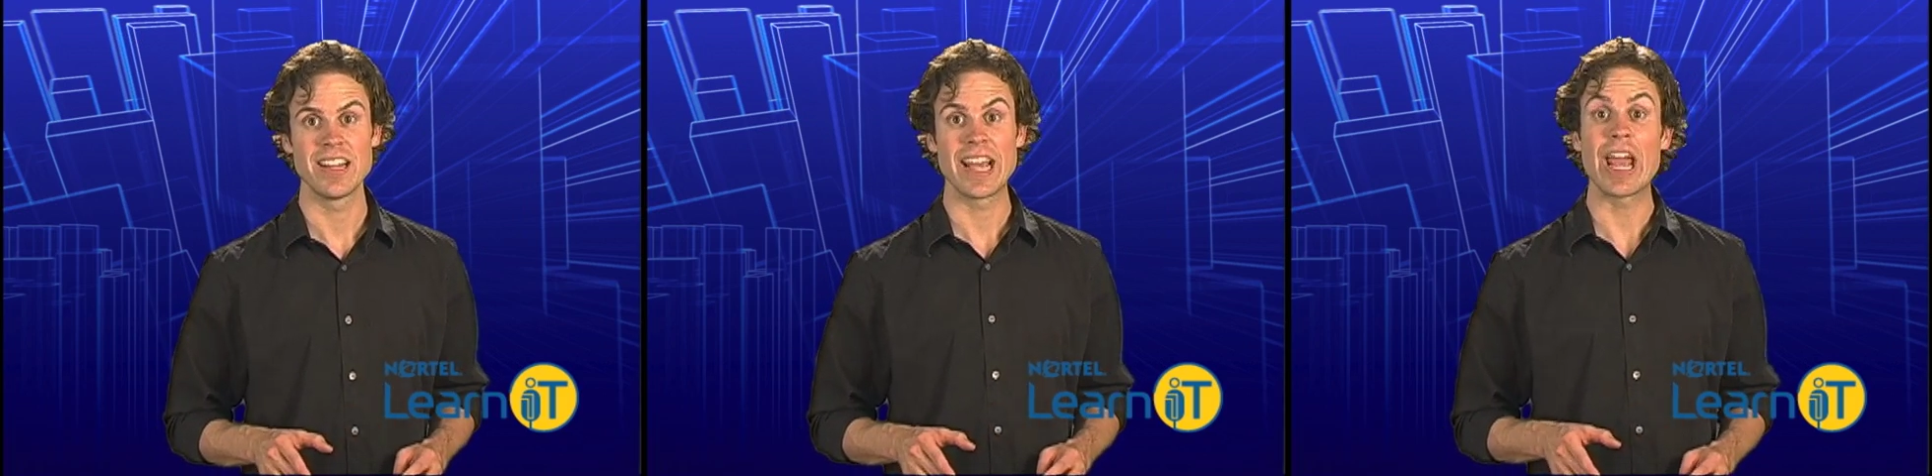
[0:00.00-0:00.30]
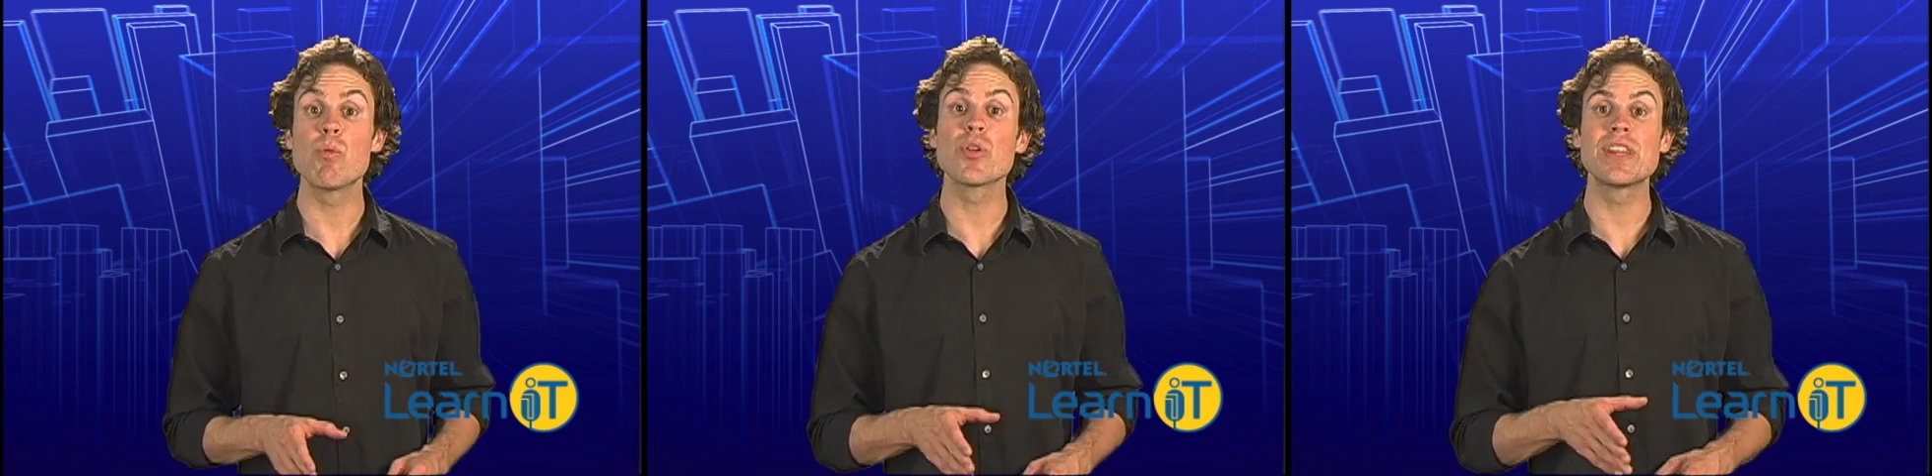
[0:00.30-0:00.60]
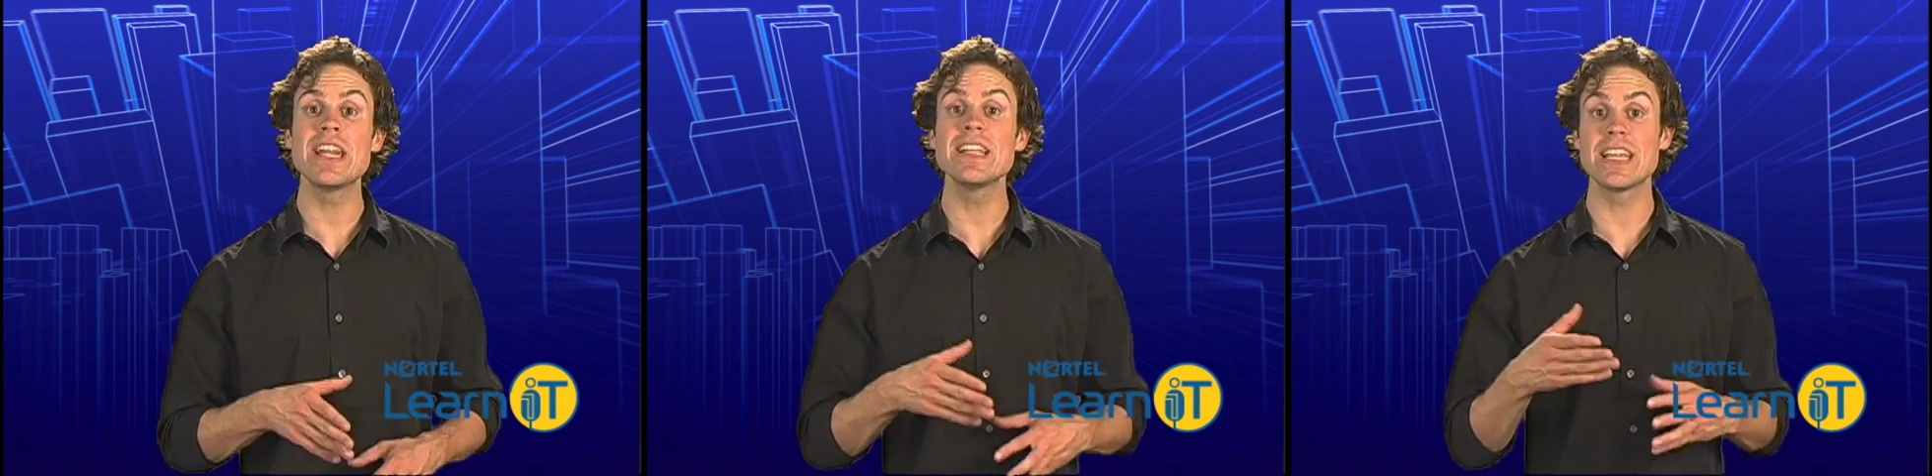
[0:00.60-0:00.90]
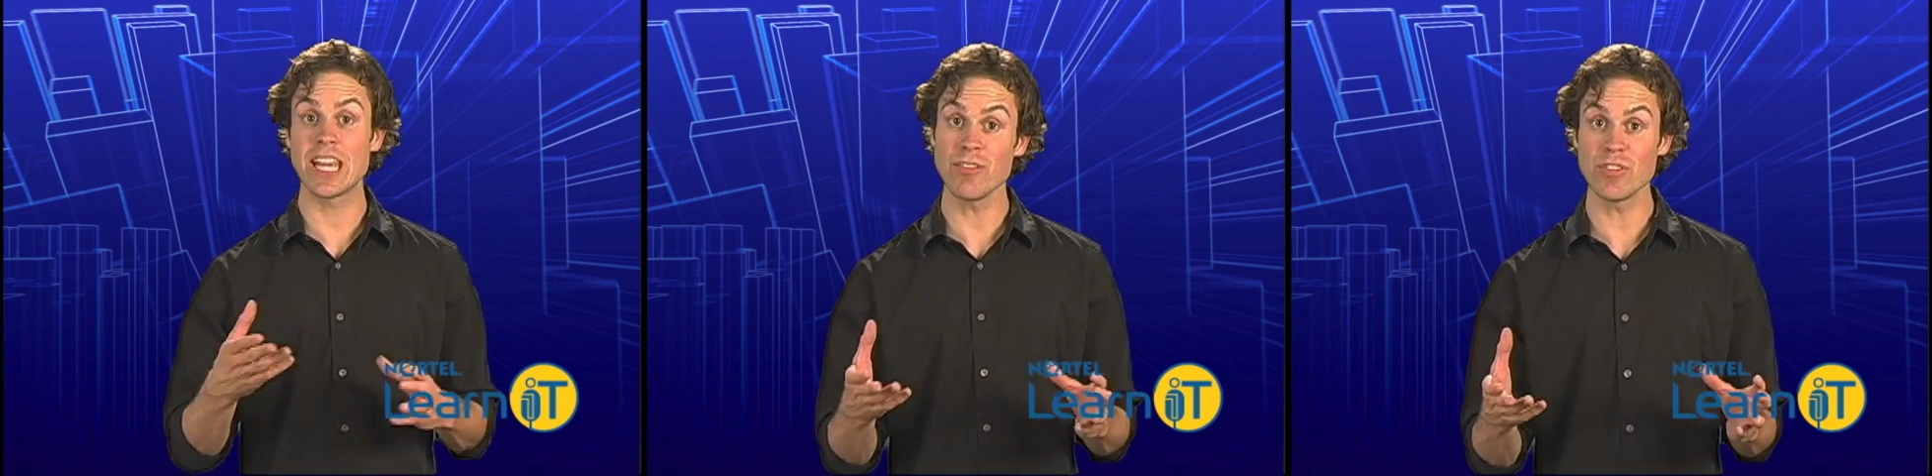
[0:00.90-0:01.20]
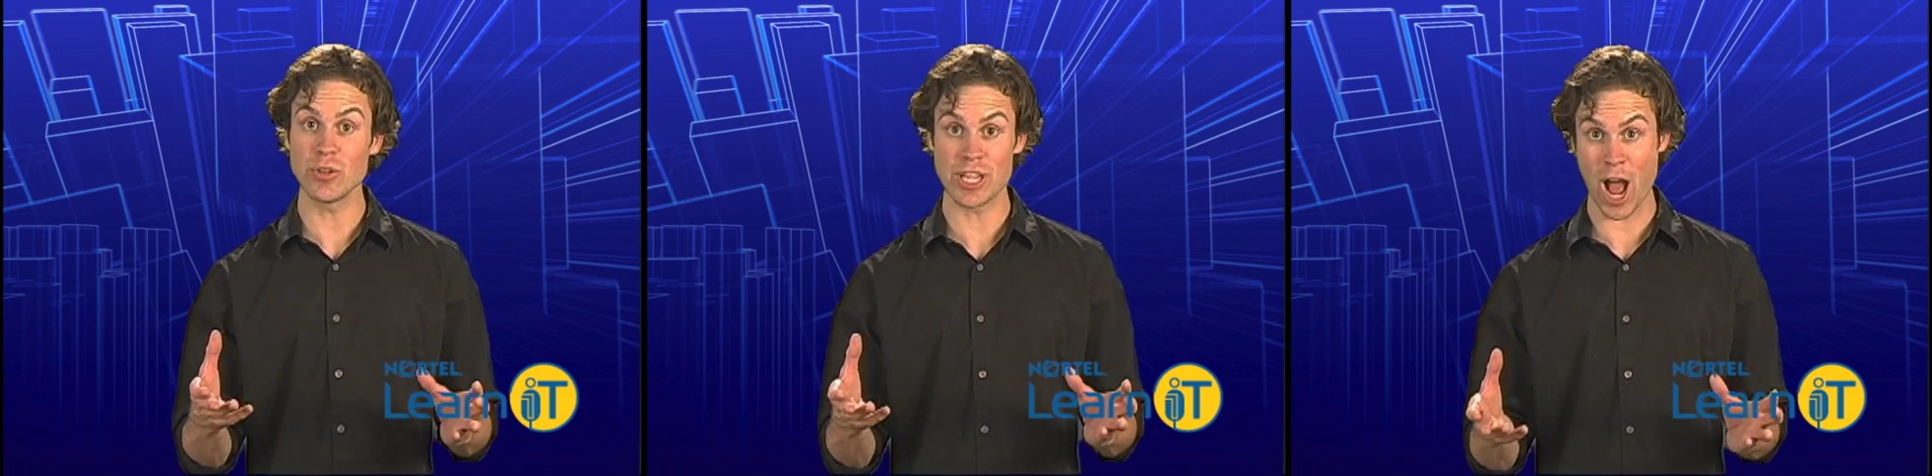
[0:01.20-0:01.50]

It will then give you the